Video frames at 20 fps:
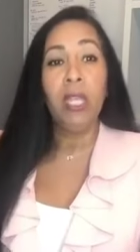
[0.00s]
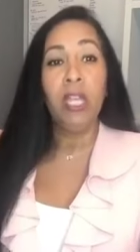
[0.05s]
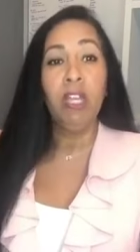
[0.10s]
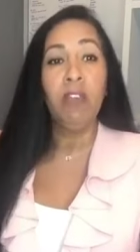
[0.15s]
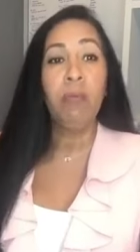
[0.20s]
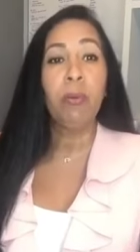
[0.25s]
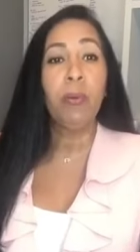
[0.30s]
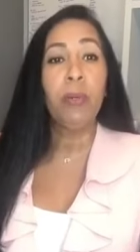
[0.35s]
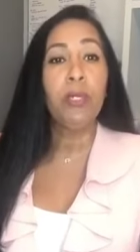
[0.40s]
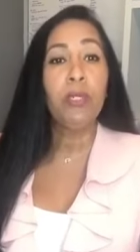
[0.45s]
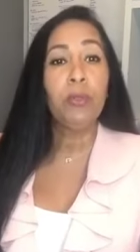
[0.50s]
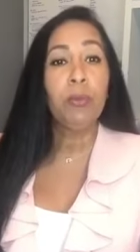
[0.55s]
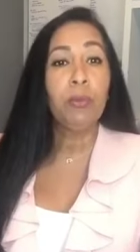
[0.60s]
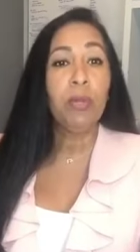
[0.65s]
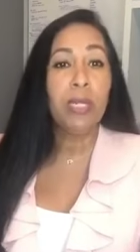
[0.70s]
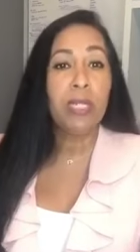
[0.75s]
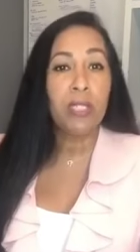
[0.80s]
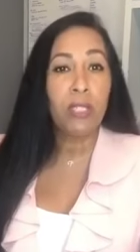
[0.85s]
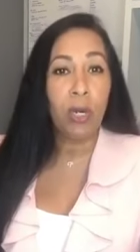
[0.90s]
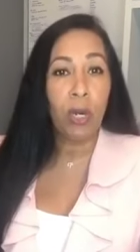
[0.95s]
If parental
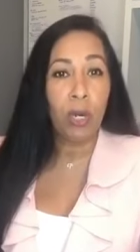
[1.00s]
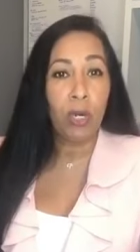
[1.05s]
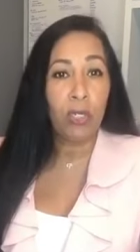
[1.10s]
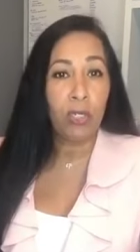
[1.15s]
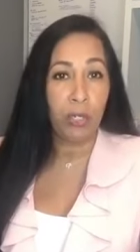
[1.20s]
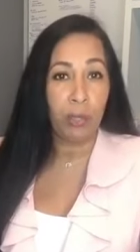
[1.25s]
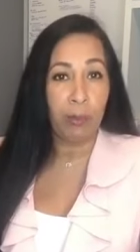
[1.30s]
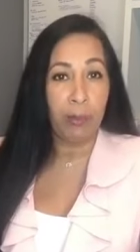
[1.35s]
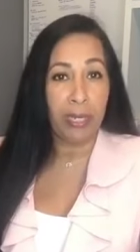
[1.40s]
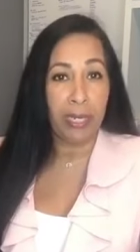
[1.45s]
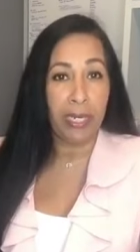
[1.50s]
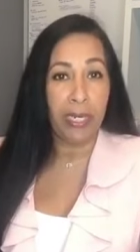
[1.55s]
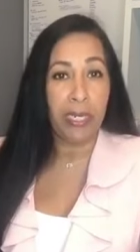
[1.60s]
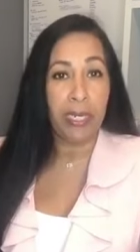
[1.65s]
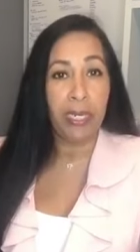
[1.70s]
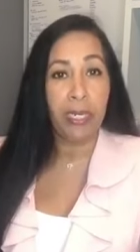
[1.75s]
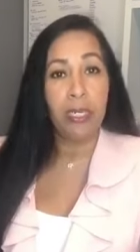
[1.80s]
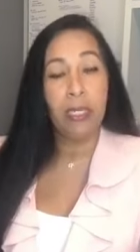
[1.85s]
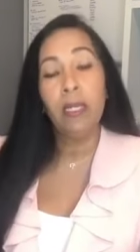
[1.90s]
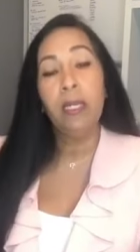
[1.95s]
rights are
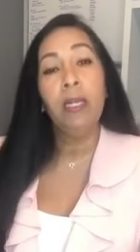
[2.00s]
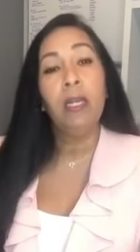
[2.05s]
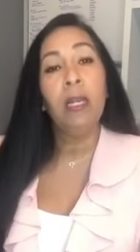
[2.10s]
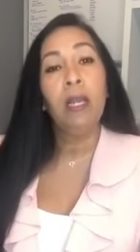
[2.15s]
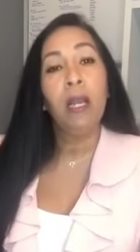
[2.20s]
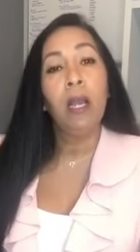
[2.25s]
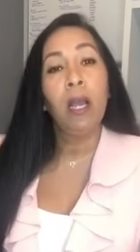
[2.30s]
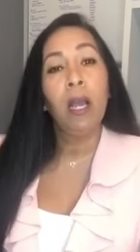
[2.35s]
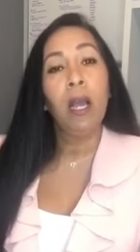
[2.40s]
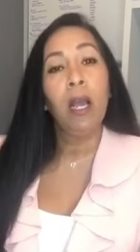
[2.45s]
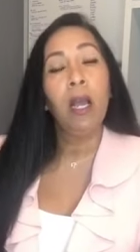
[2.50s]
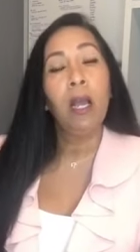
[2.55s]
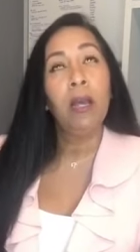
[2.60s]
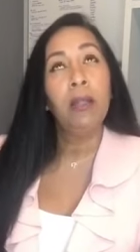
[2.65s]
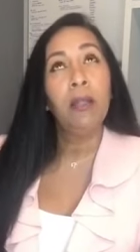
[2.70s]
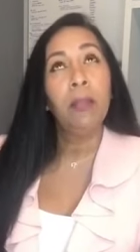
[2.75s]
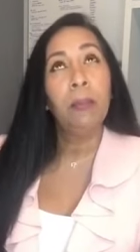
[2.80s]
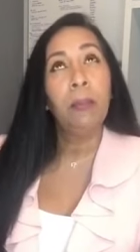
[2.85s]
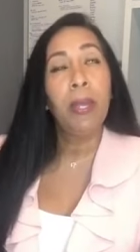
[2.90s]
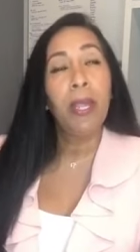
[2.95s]
terminated, uh,
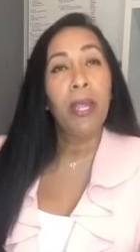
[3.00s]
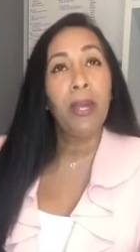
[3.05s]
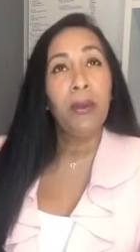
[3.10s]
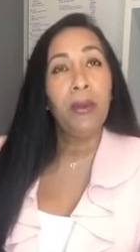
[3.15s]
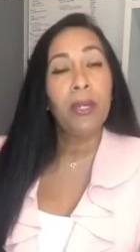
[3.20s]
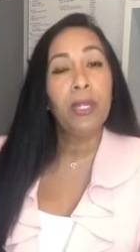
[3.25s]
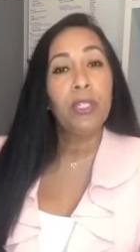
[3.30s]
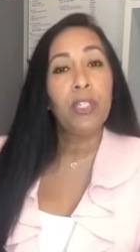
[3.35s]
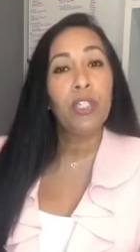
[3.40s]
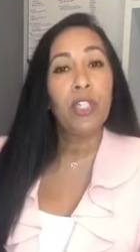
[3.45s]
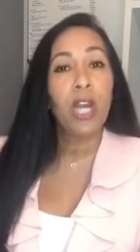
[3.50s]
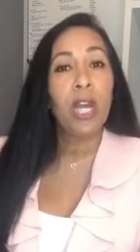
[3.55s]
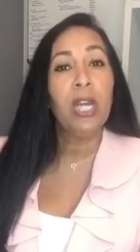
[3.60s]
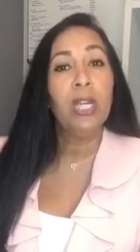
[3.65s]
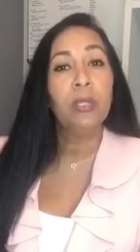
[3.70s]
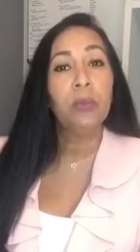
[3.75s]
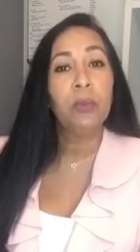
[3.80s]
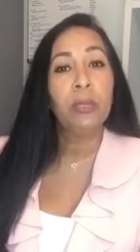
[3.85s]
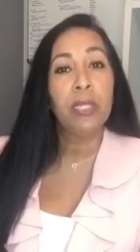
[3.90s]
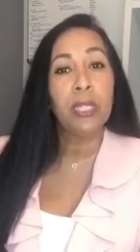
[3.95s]
the
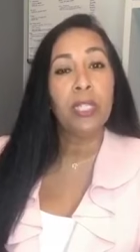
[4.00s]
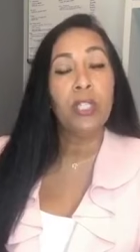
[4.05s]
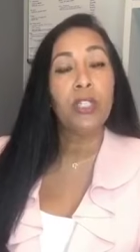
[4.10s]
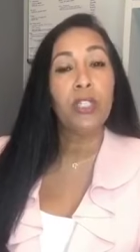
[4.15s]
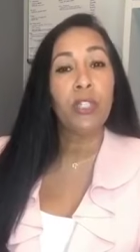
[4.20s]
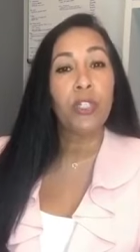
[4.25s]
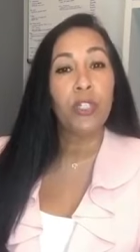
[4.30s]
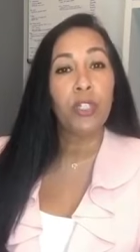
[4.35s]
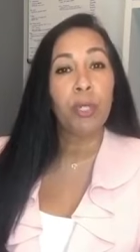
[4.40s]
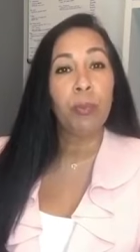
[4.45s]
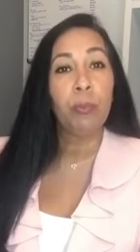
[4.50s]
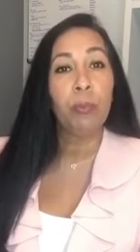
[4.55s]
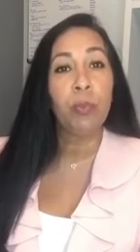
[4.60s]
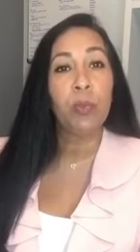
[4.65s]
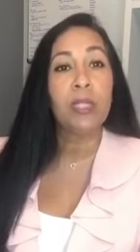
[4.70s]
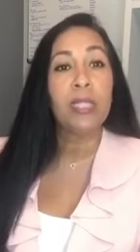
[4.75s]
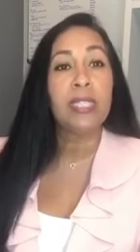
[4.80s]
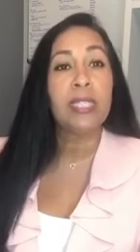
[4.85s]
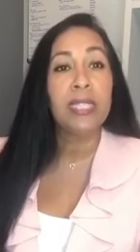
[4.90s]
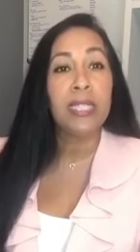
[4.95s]
parent-child relationship will
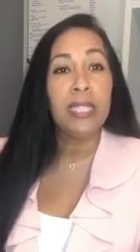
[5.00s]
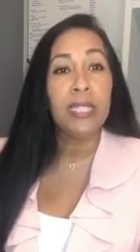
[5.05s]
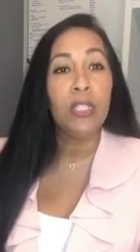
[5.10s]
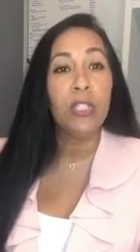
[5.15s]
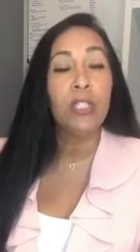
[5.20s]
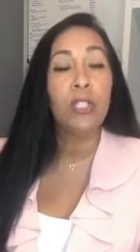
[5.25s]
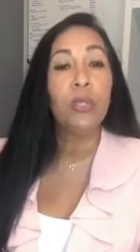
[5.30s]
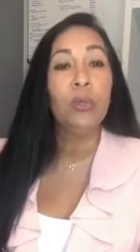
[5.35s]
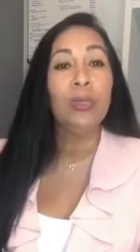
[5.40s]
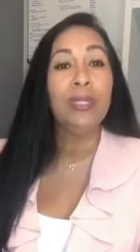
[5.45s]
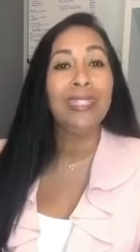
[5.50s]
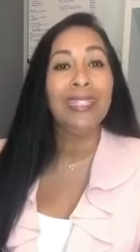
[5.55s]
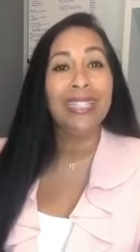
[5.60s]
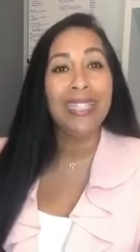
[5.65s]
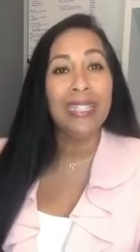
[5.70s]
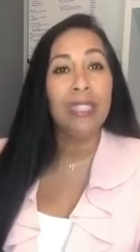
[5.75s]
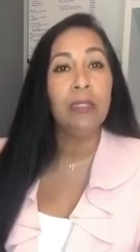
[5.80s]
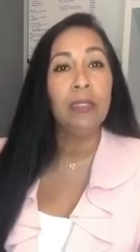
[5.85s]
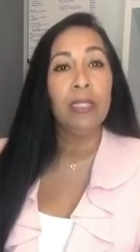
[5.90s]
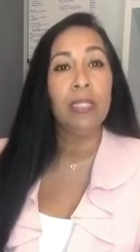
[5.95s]
cease to
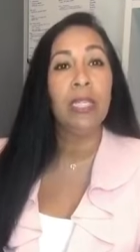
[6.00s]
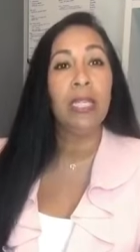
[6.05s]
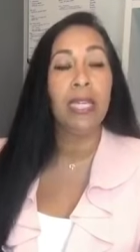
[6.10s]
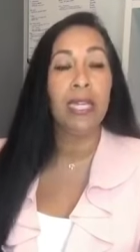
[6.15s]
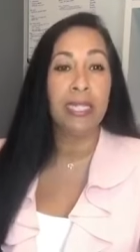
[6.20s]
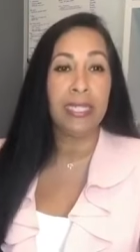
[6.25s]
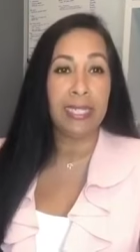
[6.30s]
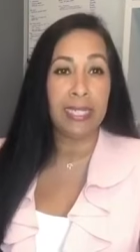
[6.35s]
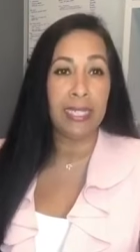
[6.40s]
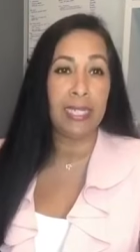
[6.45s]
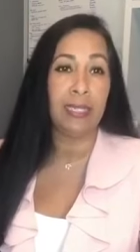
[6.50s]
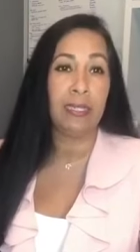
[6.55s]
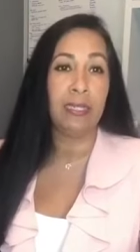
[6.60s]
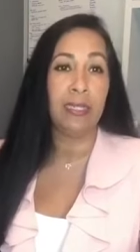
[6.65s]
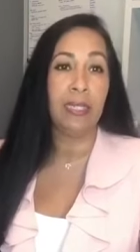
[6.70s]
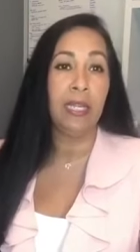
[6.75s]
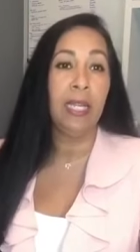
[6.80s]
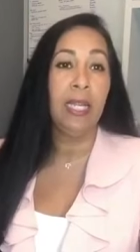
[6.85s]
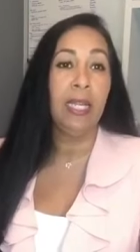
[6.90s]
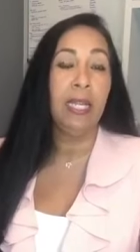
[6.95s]
legally exist.